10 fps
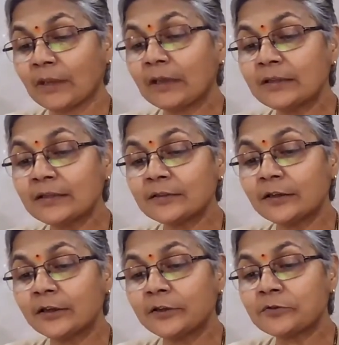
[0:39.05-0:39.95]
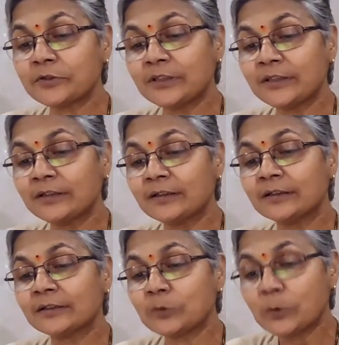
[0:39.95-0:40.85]
It is, you see,
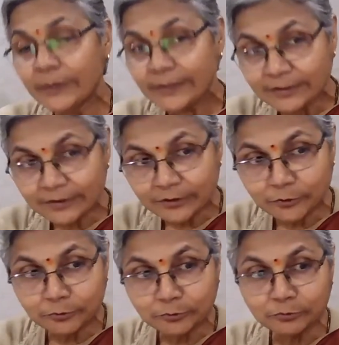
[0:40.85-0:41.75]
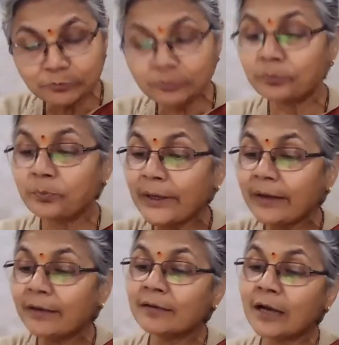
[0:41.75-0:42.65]
a quest to
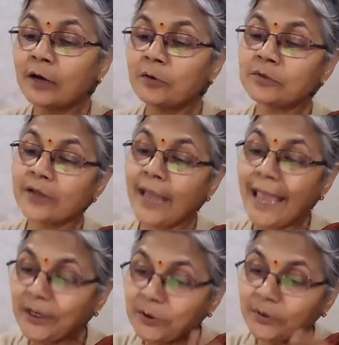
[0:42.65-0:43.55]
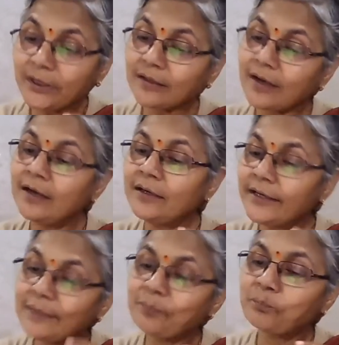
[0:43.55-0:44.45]
bring out accurate and
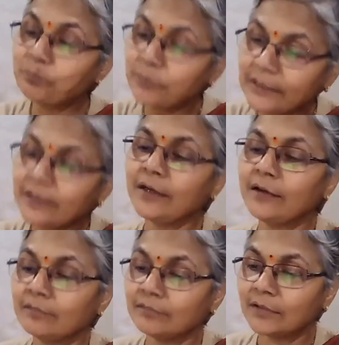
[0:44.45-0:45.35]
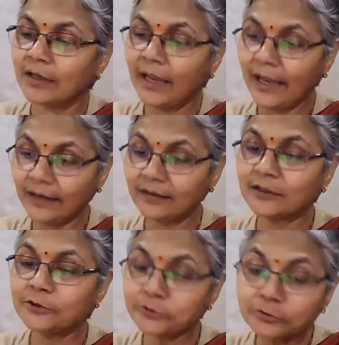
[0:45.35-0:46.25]
deep meaning and the
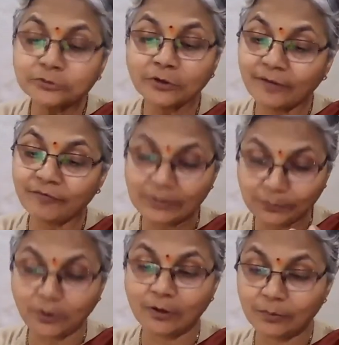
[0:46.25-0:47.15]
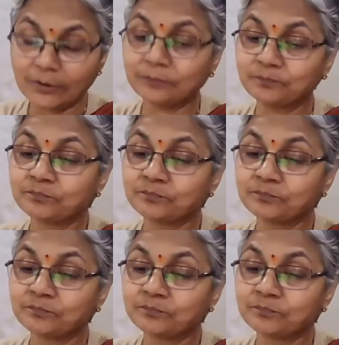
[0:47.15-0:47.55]
truth of the problem.